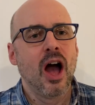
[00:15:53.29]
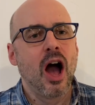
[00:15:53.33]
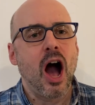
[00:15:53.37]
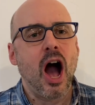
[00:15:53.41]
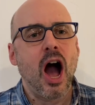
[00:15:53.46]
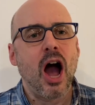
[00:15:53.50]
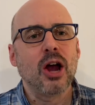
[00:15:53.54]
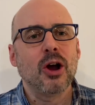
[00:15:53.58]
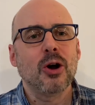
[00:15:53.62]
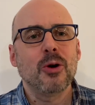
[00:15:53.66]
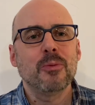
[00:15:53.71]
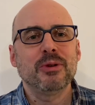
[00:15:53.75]

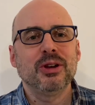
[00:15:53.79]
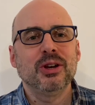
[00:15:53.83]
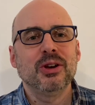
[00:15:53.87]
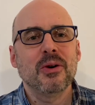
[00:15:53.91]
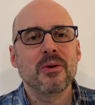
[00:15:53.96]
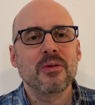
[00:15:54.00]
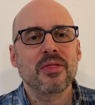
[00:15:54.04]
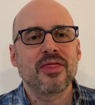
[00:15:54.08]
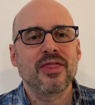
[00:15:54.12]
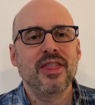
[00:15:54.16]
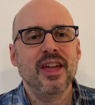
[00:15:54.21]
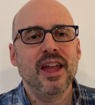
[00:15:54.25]
I hope you
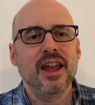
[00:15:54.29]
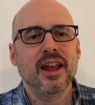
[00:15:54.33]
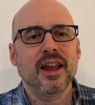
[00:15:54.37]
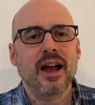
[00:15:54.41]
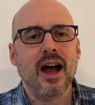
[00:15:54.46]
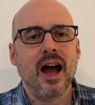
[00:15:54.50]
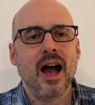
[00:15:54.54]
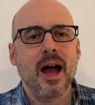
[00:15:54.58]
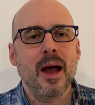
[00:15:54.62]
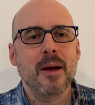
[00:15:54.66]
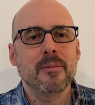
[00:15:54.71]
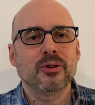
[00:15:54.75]
don't think
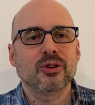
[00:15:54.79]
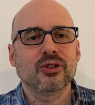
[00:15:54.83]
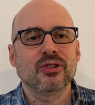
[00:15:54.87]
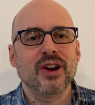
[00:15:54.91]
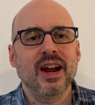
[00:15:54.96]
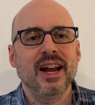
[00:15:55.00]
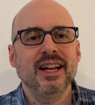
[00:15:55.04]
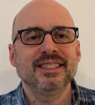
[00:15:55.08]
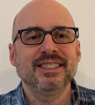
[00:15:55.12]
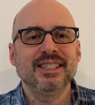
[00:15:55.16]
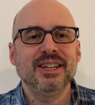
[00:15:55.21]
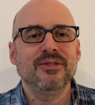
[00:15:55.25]
I'm
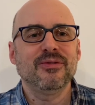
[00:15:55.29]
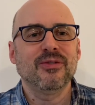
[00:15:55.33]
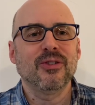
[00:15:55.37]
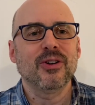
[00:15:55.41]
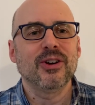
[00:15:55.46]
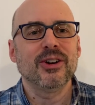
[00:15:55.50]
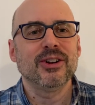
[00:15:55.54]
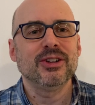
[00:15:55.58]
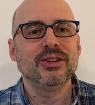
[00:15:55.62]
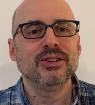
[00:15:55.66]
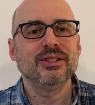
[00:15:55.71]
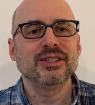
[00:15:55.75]
crazy for
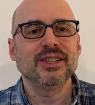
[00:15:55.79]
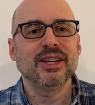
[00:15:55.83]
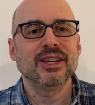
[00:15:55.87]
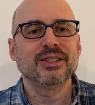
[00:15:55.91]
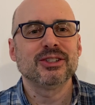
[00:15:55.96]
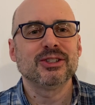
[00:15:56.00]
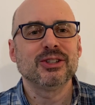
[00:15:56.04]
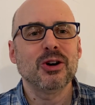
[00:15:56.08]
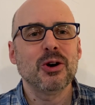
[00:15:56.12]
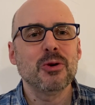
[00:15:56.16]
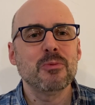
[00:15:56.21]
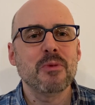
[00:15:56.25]
using
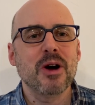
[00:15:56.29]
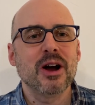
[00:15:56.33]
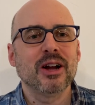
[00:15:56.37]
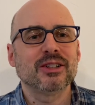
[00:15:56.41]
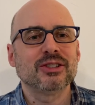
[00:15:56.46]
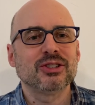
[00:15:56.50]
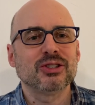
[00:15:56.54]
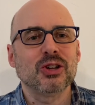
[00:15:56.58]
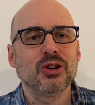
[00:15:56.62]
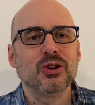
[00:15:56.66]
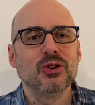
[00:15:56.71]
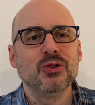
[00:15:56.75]
so
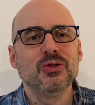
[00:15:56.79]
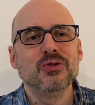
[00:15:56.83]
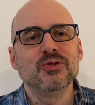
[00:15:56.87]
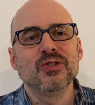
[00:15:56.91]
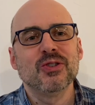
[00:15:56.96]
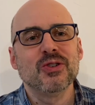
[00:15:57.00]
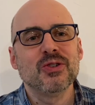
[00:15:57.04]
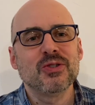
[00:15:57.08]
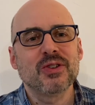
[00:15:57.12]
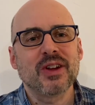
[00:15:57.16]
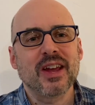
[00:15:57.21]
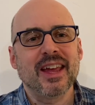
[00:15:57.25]
much
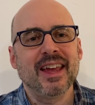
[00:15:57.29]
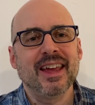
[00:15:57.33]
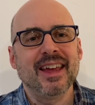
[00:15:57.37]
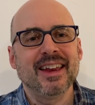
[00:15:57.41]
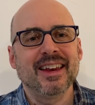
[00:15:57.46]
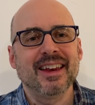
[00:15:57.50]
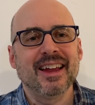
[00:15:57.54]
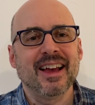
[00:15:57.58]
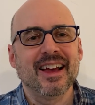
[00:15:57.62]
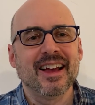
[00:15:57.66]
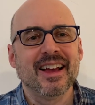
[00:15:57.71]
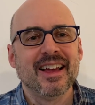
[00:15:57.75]
nuruk
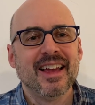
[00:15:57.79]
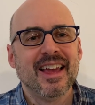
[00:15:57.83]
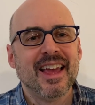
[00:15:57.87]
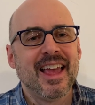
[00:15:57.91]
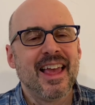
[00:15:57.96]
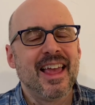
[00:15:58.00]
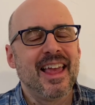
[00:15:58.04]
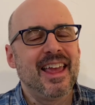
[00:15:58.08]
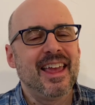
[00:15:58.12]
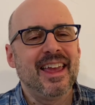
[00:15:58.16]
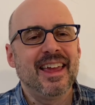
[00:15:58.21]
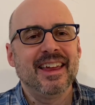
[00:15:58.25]

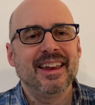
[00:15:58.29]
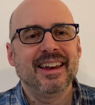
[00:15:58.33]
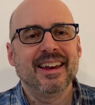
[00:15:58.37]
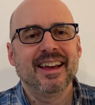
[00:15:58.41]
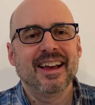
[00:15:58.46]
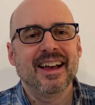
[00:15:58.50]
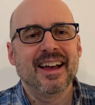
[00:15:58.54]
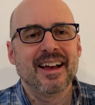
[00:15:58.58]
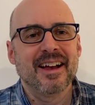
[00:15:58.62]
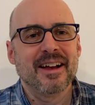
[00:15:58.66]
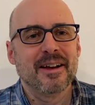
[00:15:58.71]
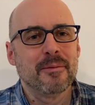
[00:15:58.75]

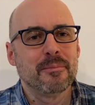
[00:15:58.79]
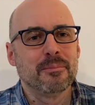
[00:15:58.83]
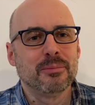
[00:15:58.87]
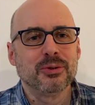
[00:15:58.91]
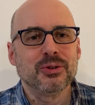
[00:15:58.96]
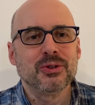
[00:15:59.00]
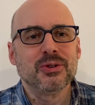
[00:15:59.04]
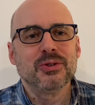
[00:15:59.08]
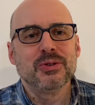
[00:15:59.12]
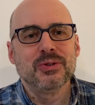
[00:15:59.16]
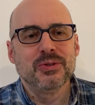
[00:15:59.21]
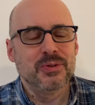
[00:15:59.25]
in
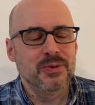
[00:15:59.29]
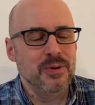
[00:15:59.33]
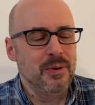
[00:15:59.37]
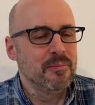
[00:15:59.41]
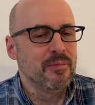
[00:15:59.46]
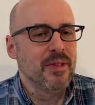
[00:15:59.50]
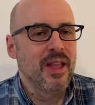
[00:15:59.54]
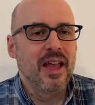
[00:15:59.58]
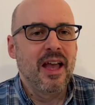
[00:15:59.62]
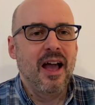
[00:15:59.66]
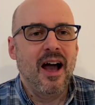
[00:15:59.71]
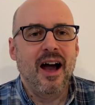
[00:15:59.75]
brew,
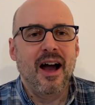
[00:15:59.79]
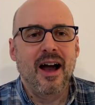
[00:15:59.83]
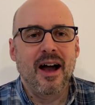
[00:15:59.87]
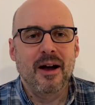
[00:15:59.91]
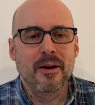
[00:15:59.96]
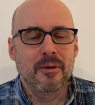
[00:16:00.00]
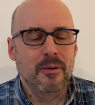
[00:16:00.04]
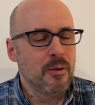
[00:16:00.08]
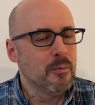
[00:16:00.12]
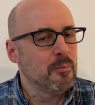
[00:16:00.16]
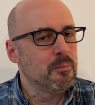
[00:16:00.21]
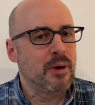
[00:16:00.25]

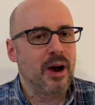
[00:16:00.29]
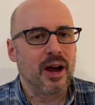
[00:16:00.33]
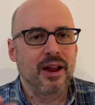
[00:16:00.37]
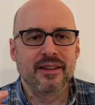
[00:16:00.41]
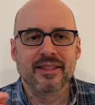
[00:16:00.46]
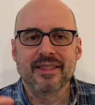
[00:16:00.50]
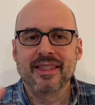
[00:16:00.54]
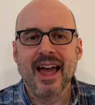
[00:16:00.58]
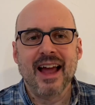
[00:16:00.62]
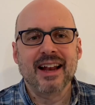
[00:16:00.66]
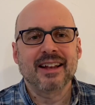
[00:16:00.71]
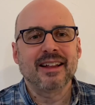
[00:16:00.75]
but that